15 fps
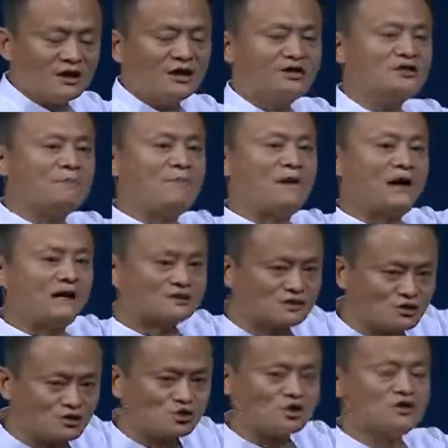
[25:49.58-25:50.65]
In the past
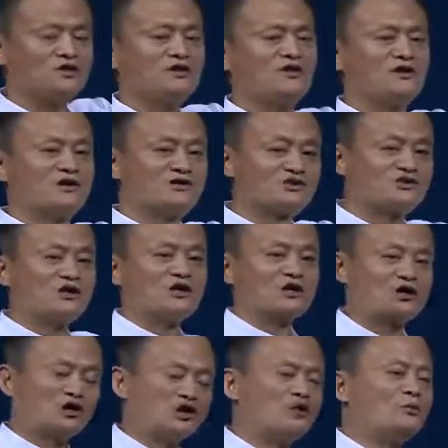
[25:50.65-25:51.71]
20 years,
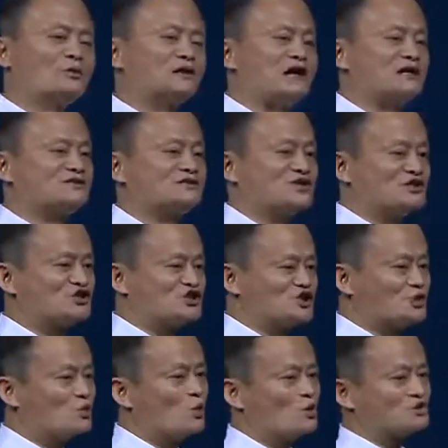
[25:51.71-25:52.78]

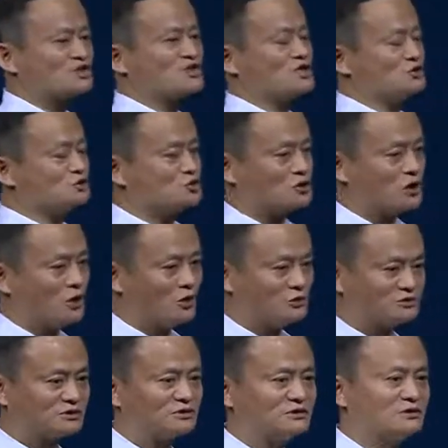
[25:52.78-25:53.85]
globalization was
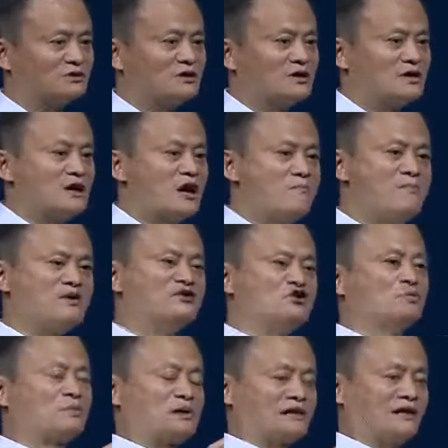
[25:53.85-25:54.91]
controlled and
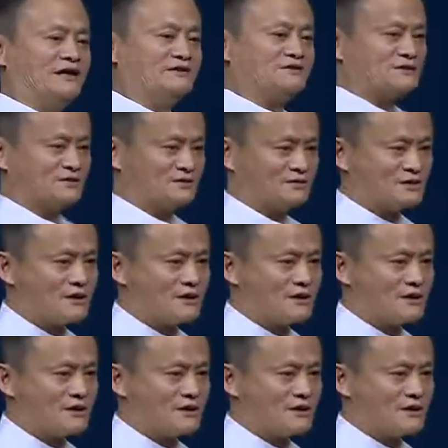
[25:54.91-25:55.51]
manipulated